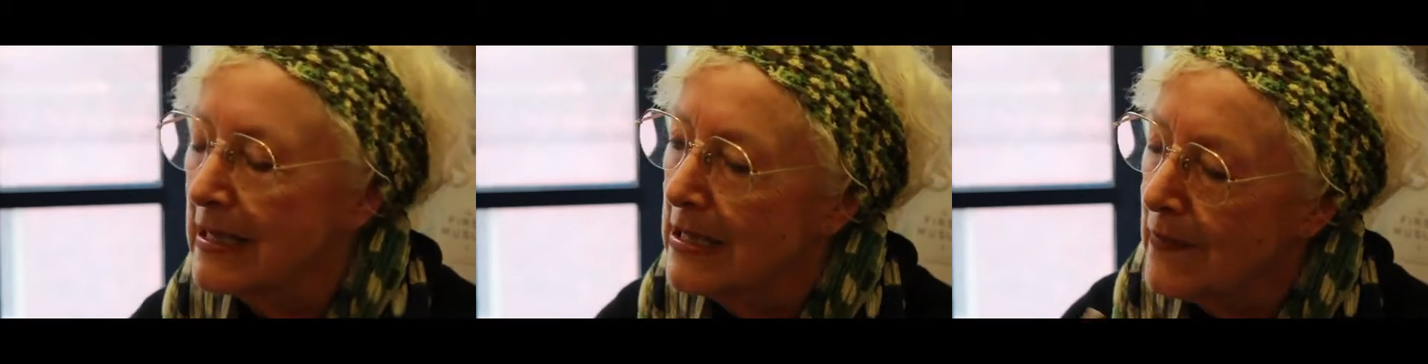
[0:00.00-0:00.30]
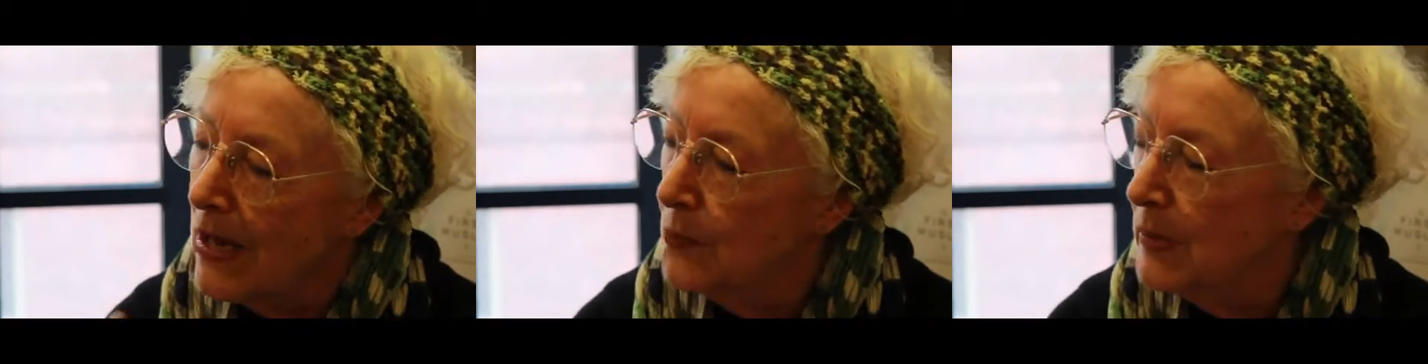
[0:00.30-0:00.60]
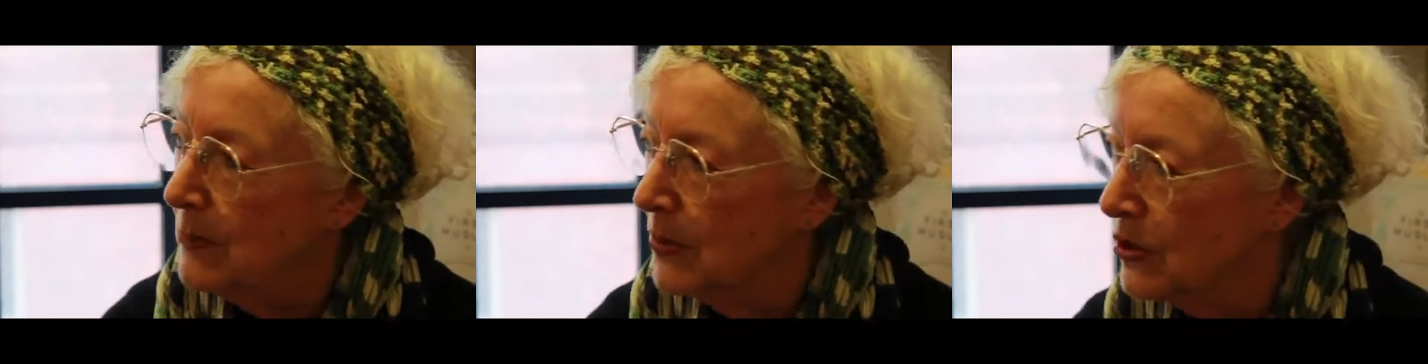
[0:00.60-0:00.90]
I love how
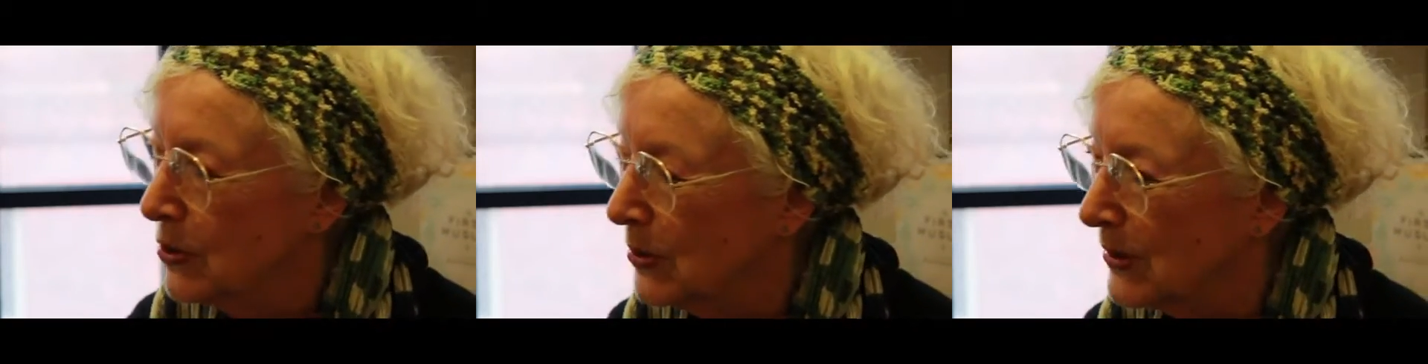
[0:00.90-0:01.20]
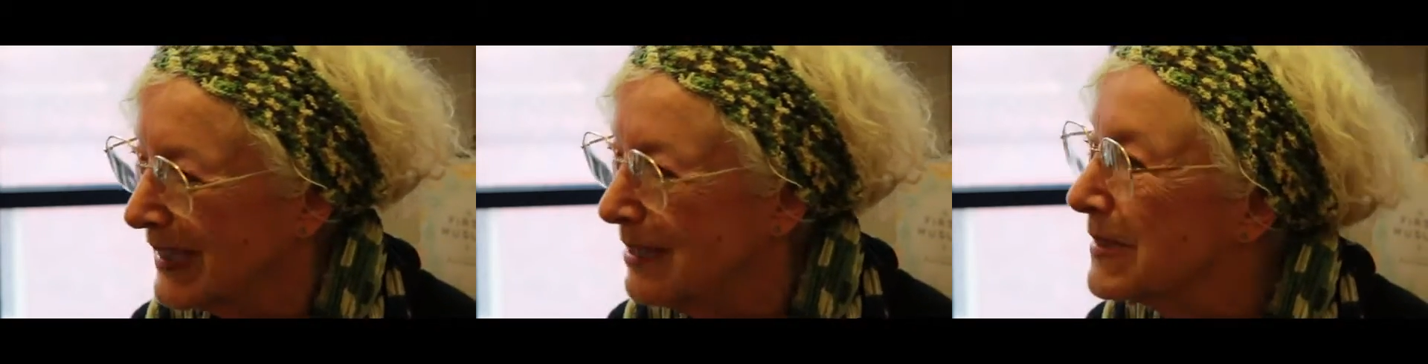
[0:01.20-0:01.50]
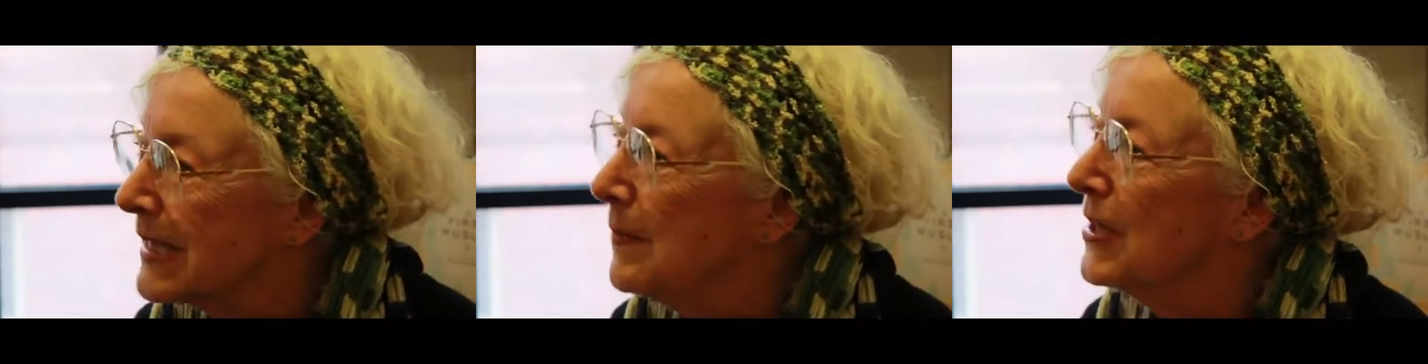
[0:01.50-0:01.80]
people talk, and it
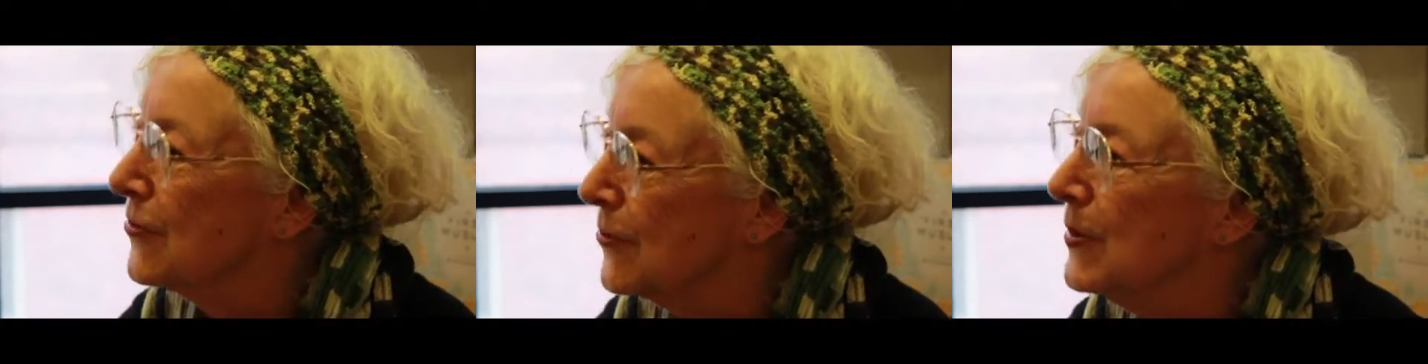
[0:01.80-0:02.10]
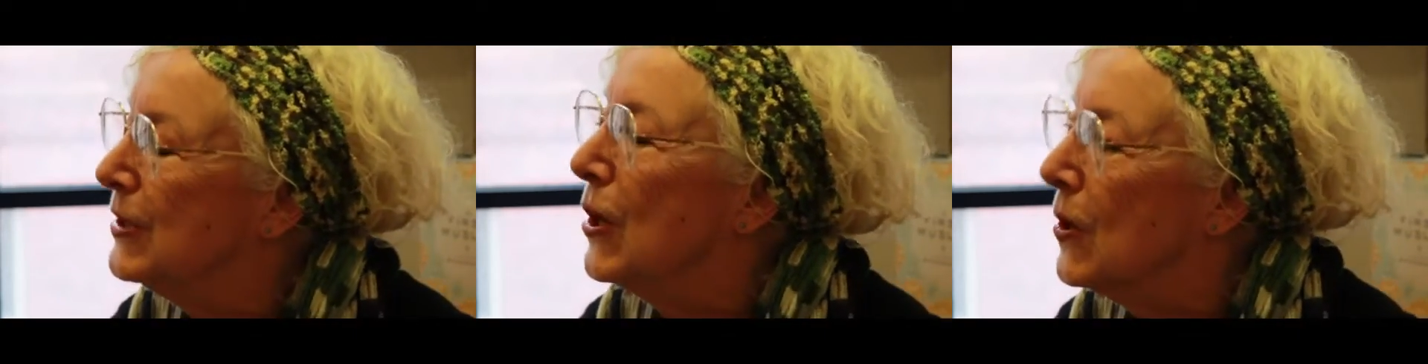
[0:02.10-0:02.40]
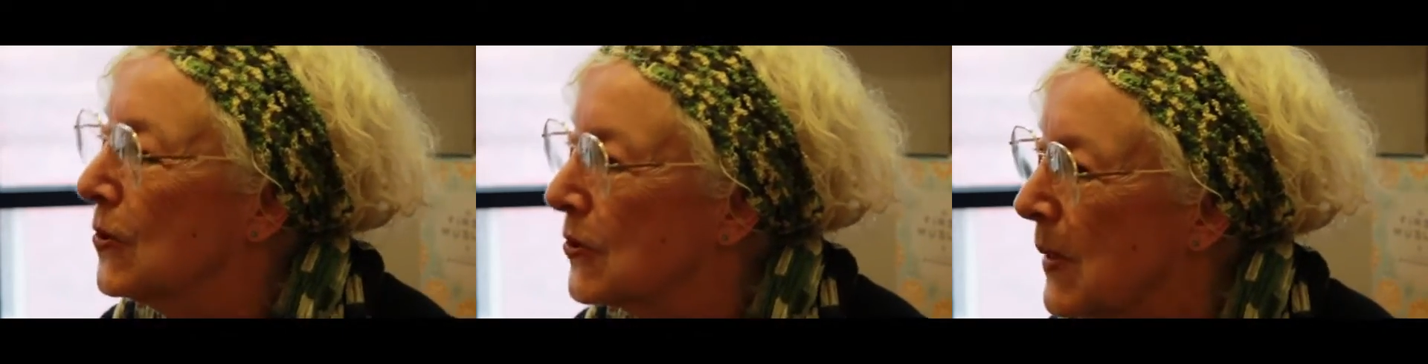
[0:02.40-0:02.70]
was coming through in the
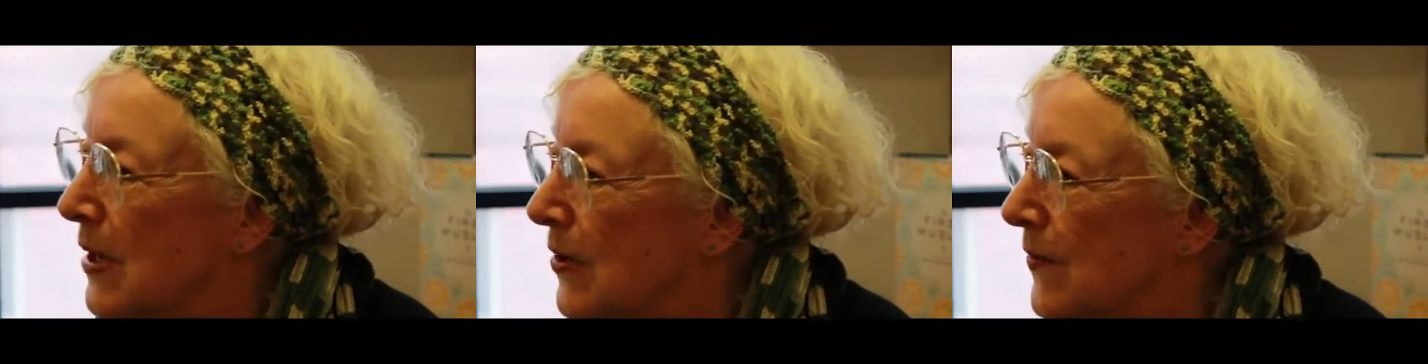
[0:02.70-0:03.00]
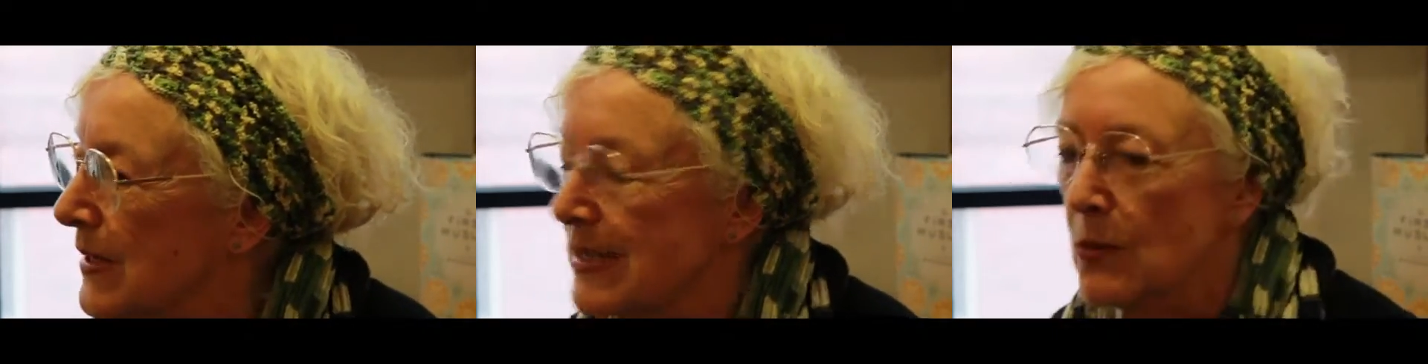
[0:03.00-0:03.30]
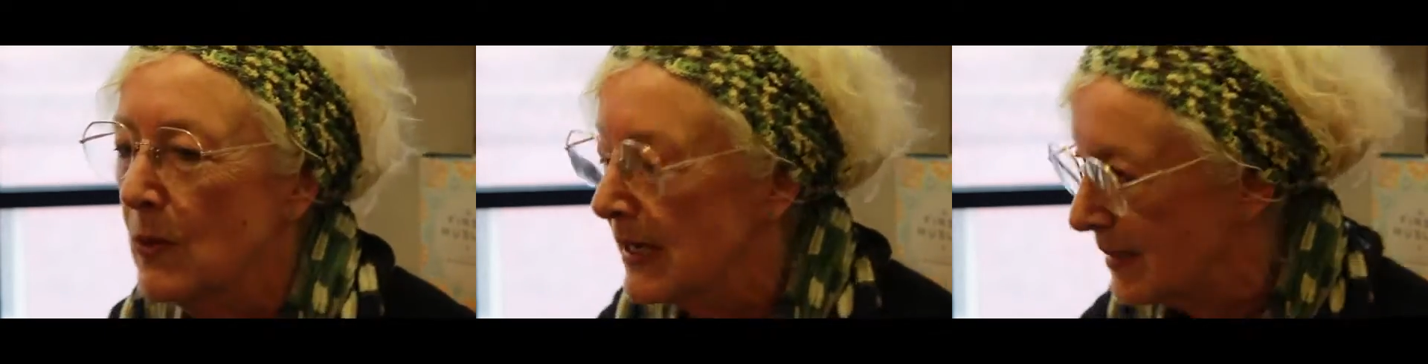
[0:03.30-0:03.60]
old biographies
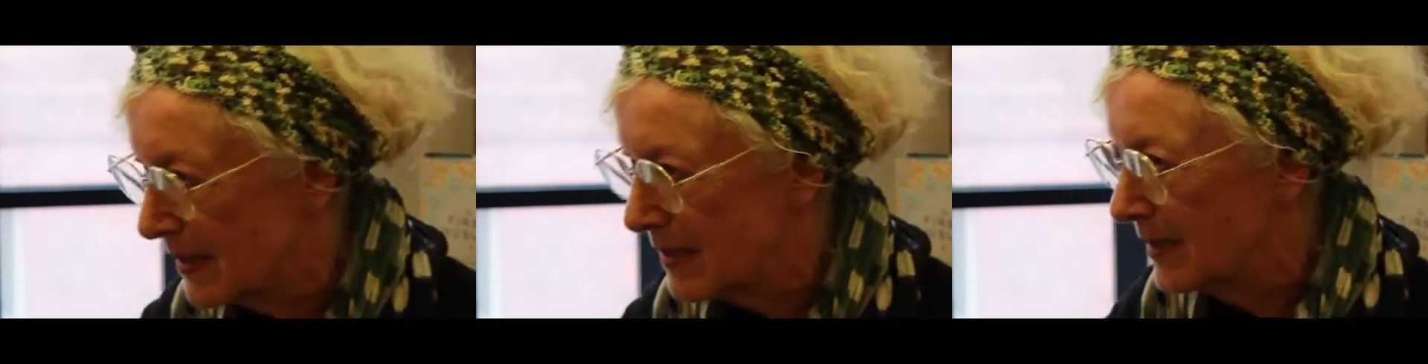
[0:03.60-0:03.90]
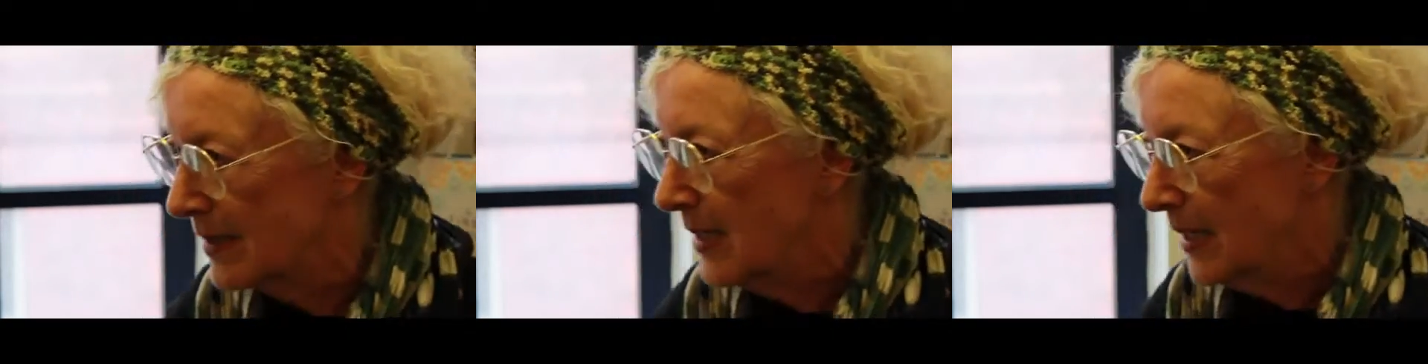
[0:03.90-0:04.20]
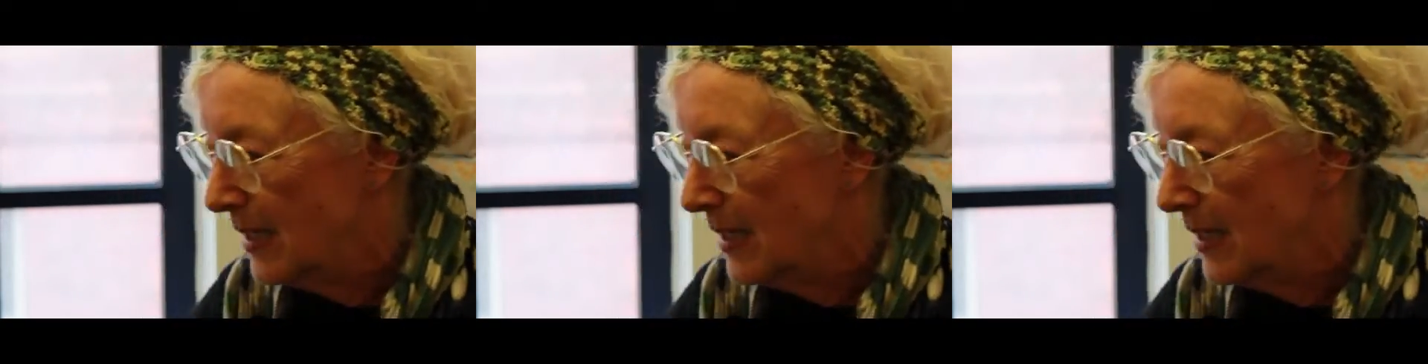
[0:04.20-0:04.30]
in a way it doesn't